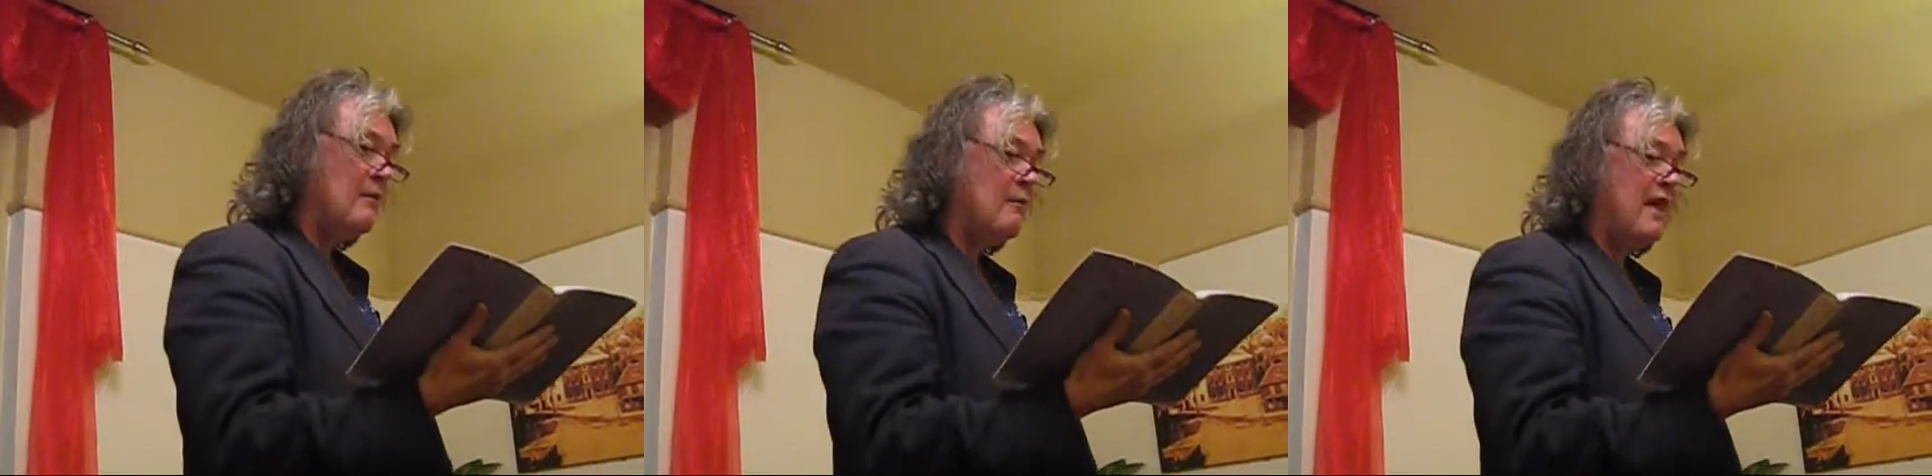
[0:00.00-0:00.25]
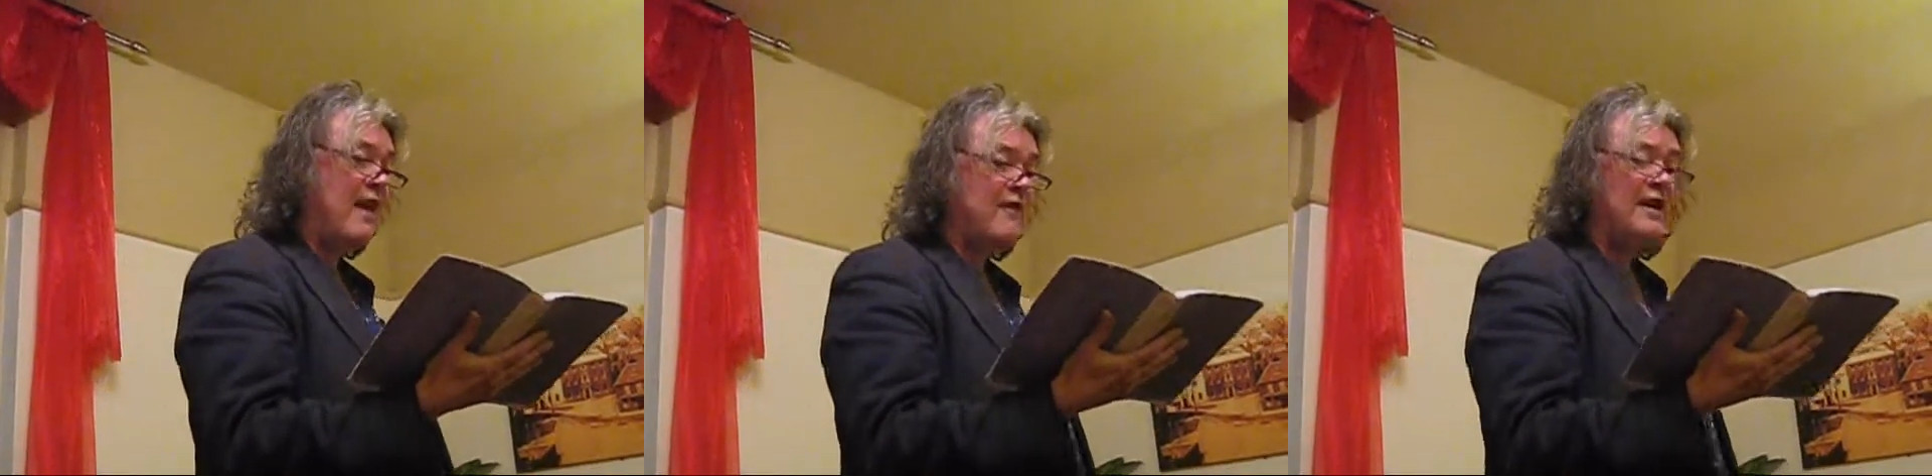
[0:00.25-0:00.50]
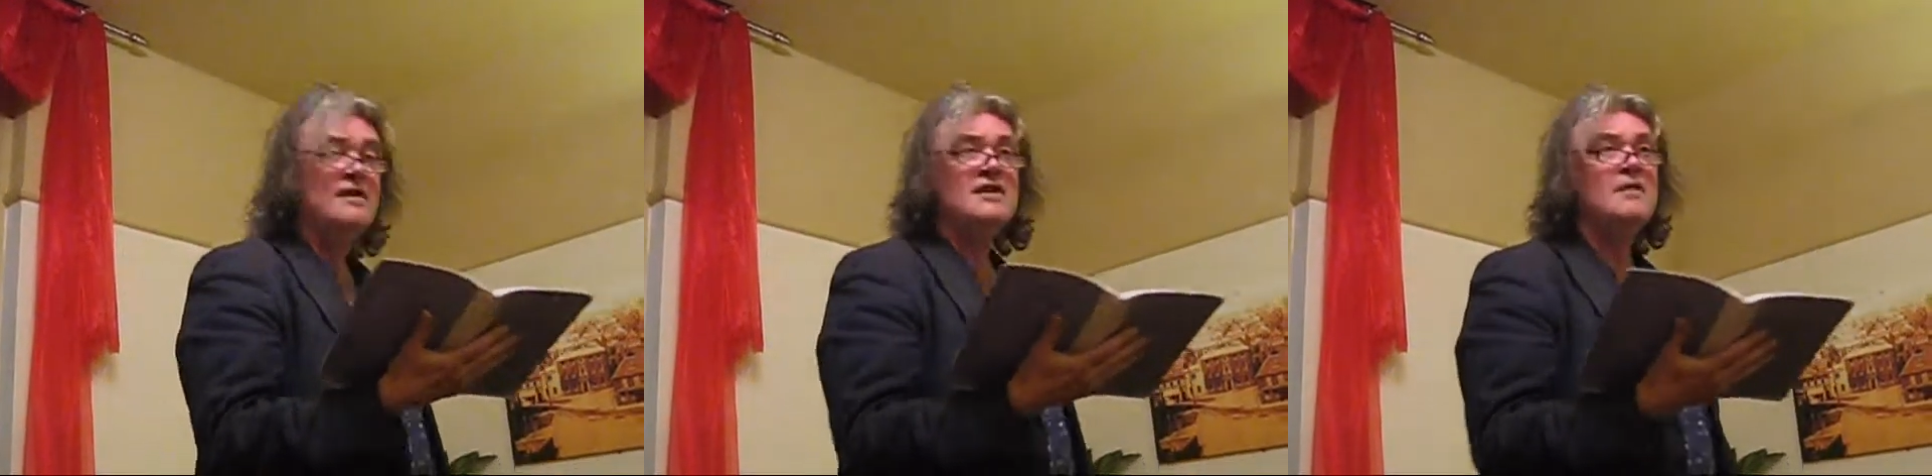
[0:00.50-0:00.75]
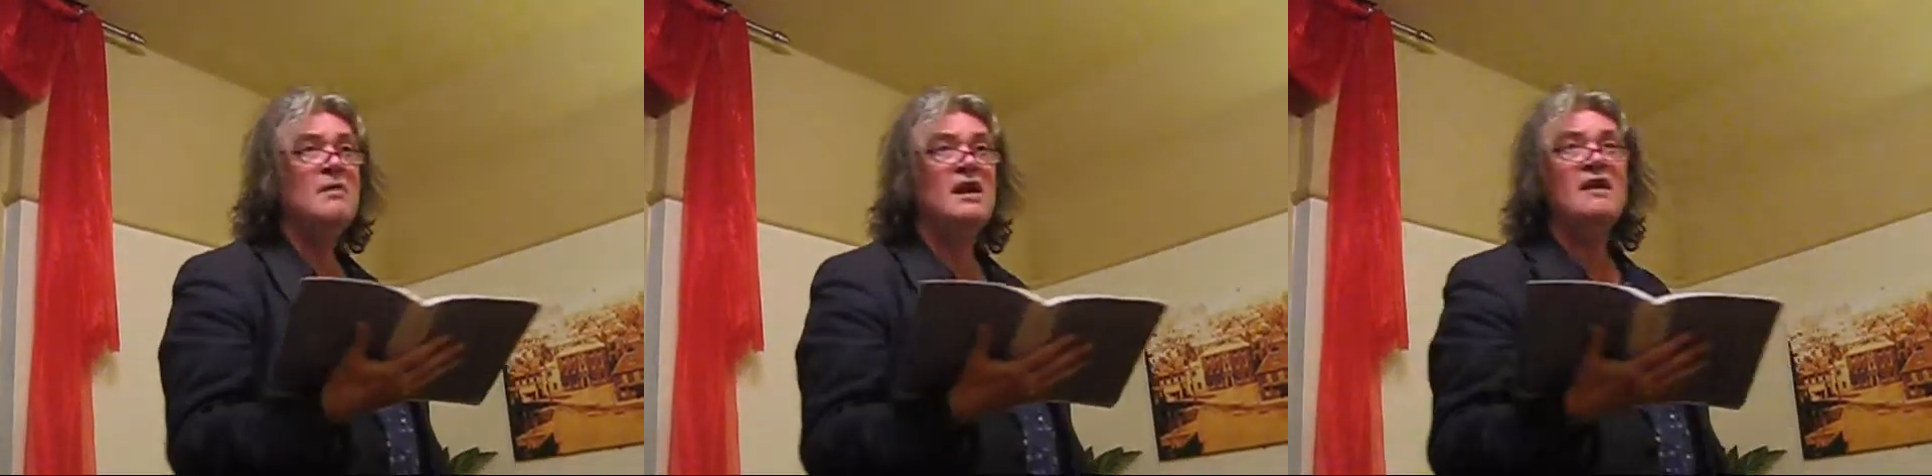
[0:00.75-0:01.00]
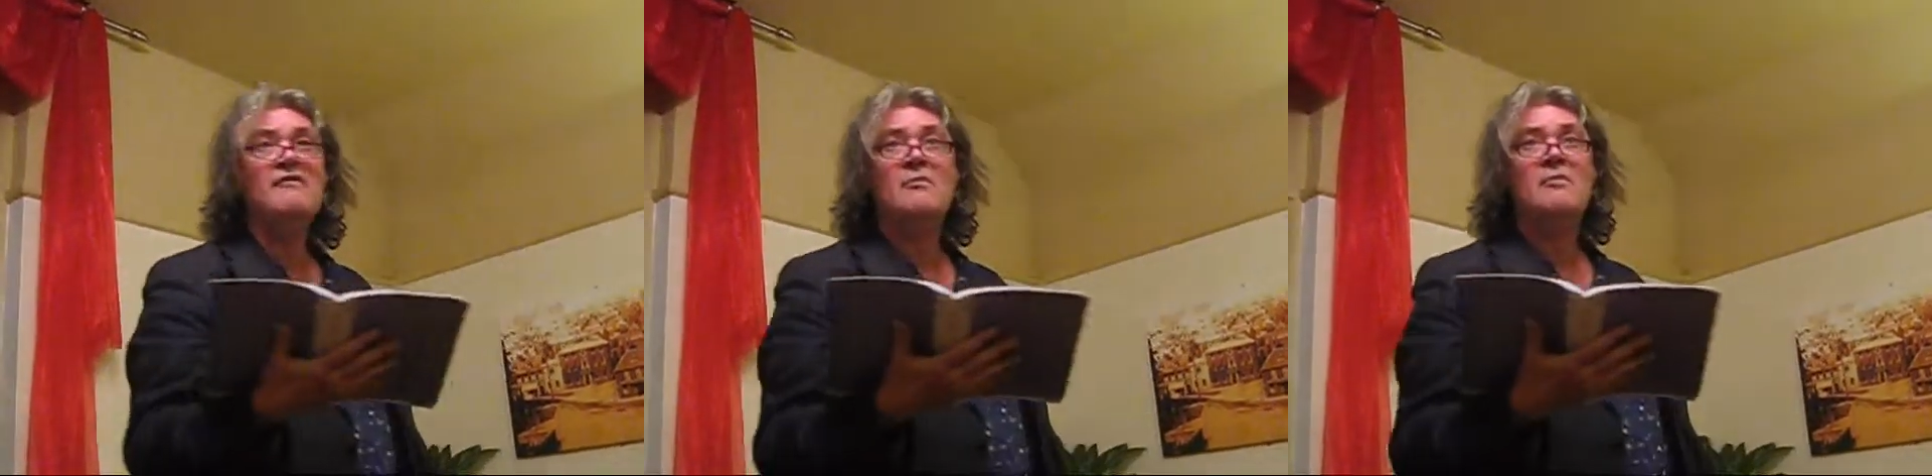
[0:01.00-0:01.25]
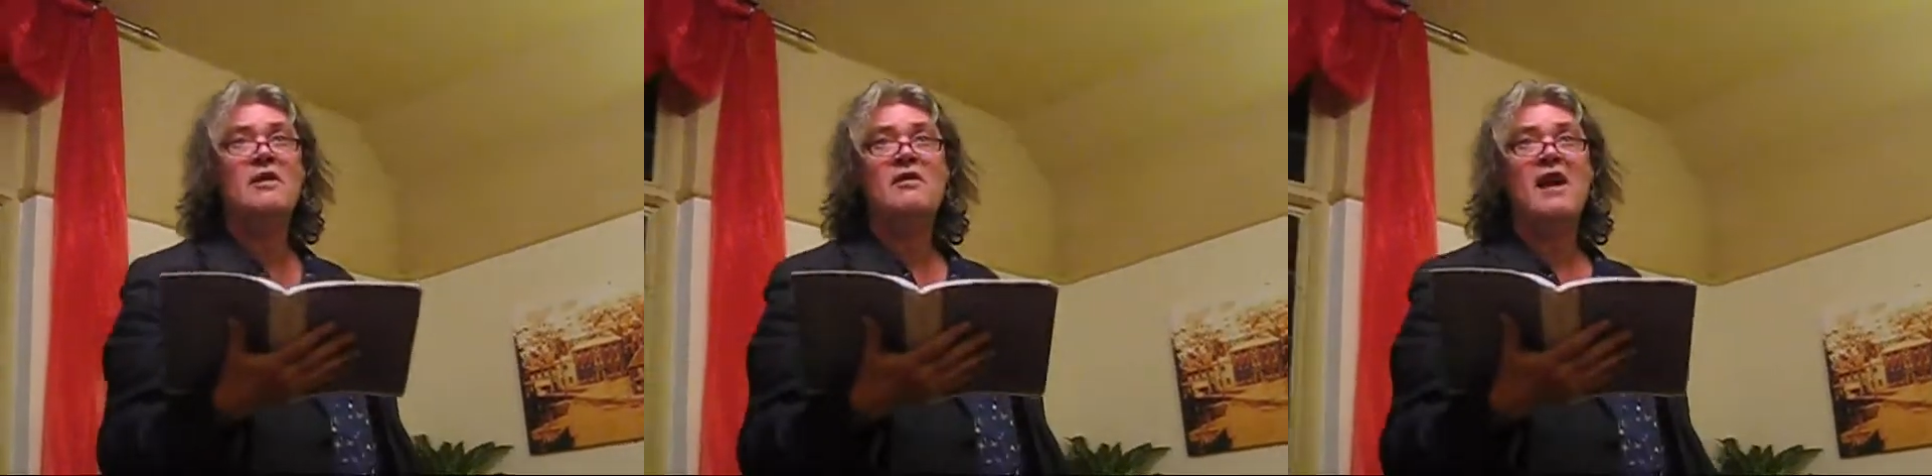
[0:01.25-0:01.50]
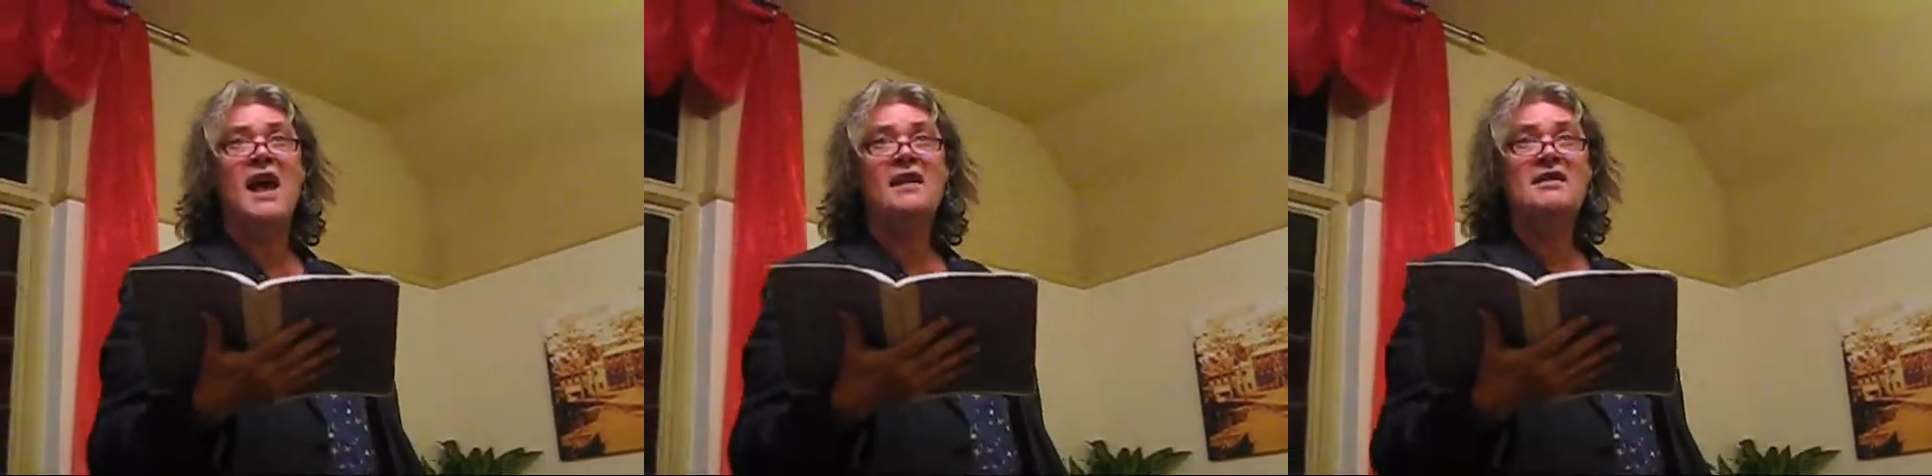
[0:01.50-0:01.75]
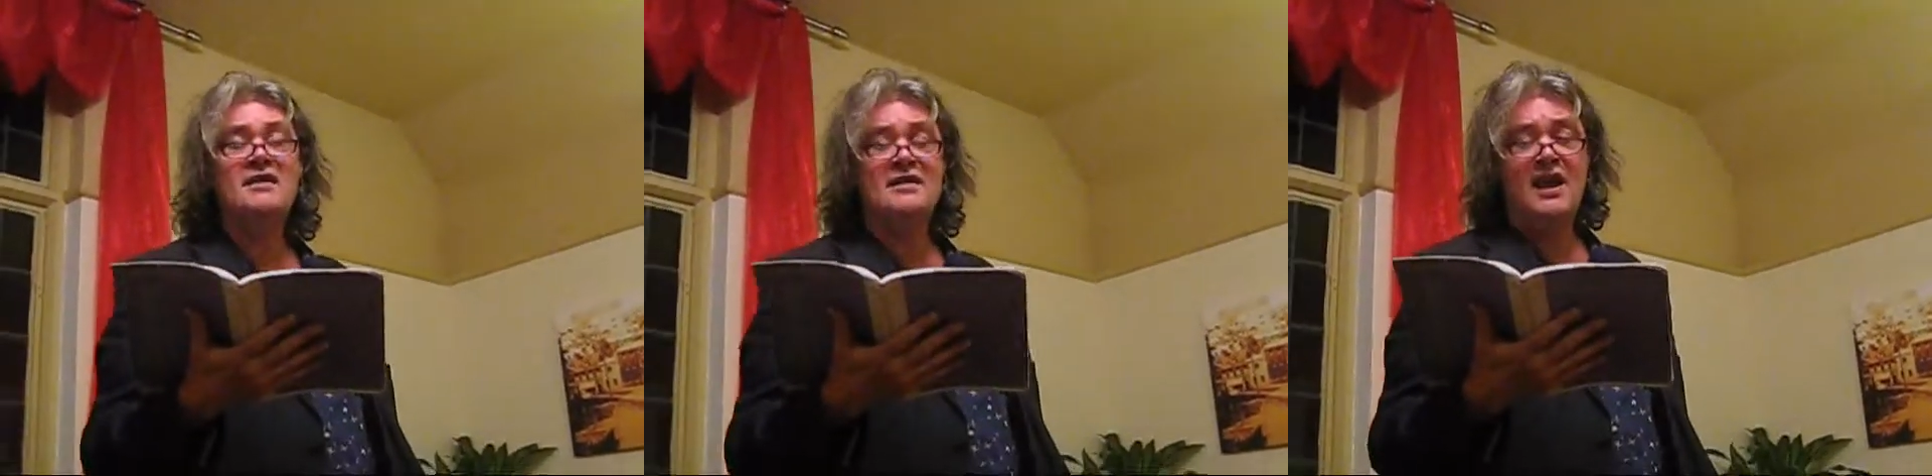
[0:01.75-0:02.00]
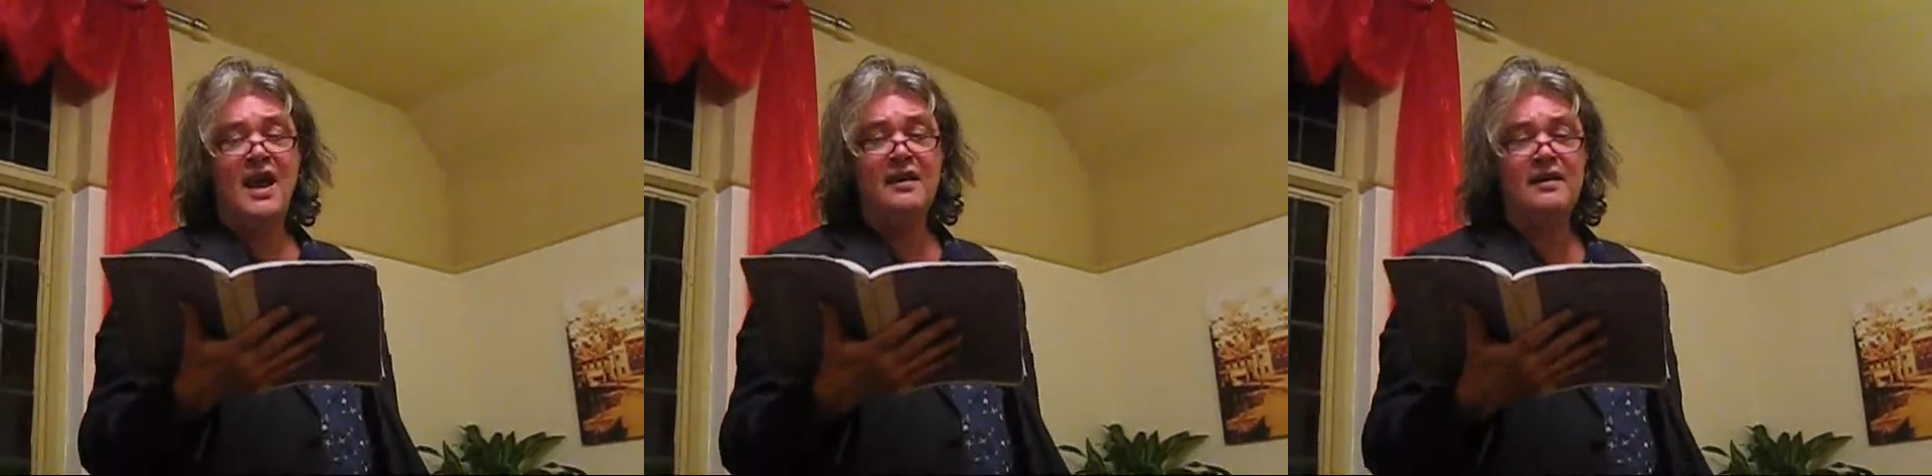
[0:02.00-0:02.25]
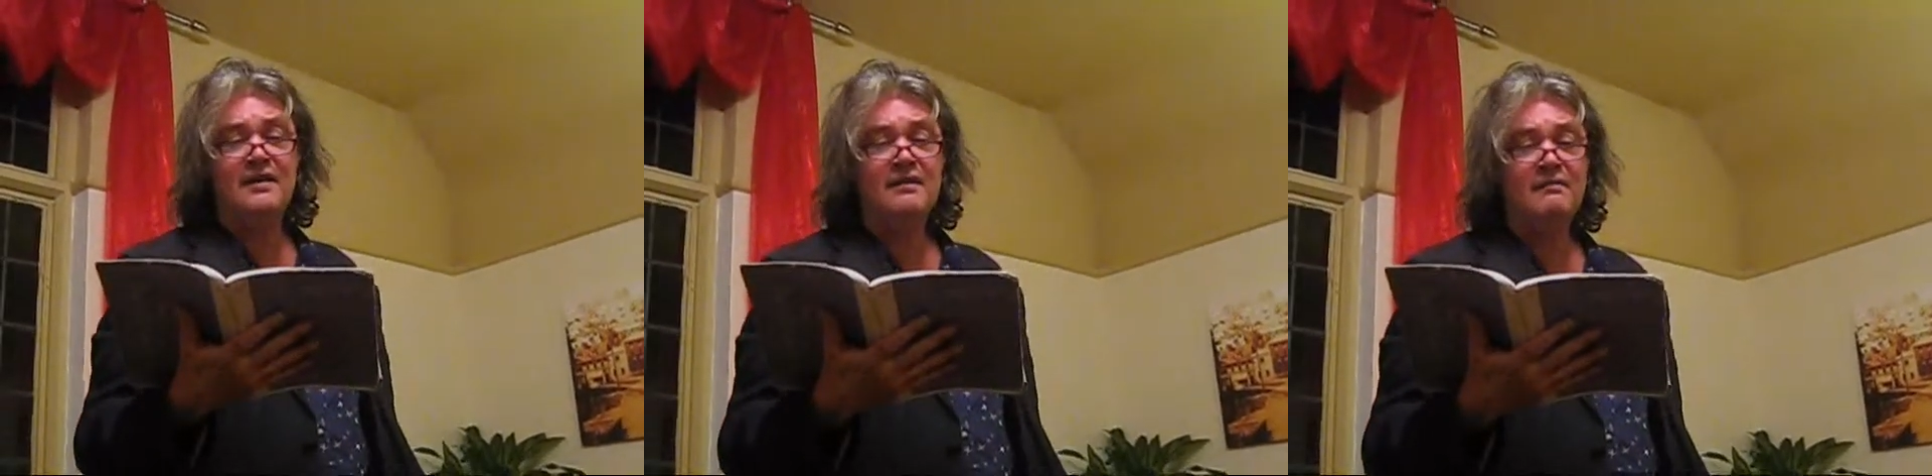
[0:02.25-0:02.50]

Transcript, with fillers: waving to me from the grandstand.